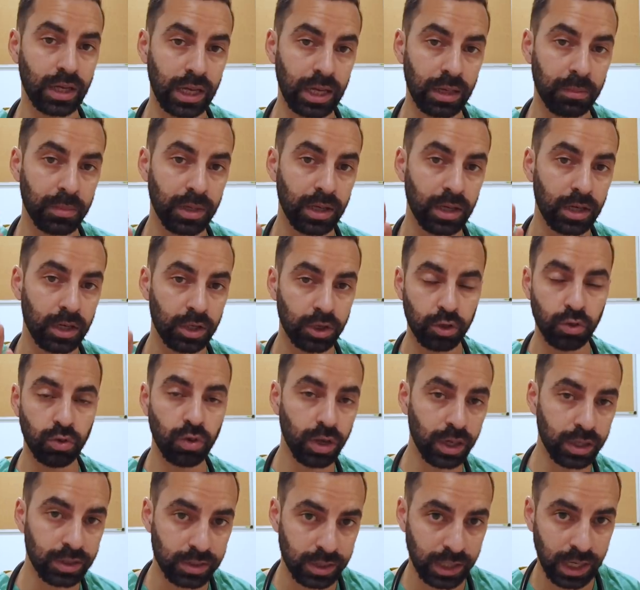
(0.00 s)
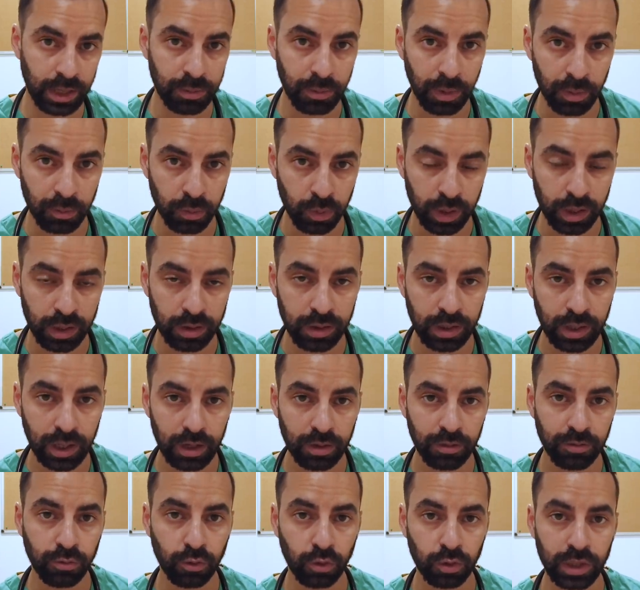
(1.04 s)
the name you guys came up with
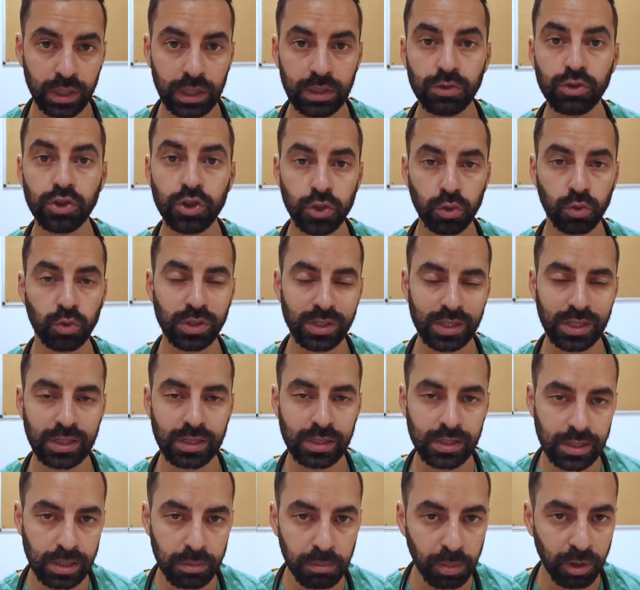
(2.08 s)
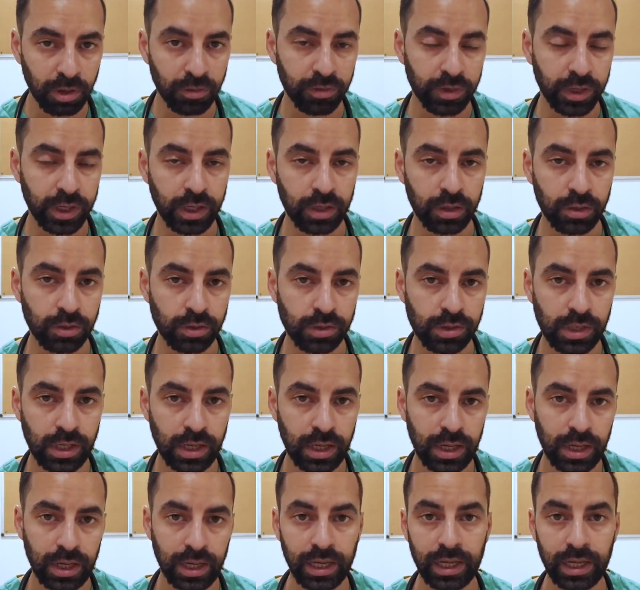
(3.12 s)
for these shorter, simpler videos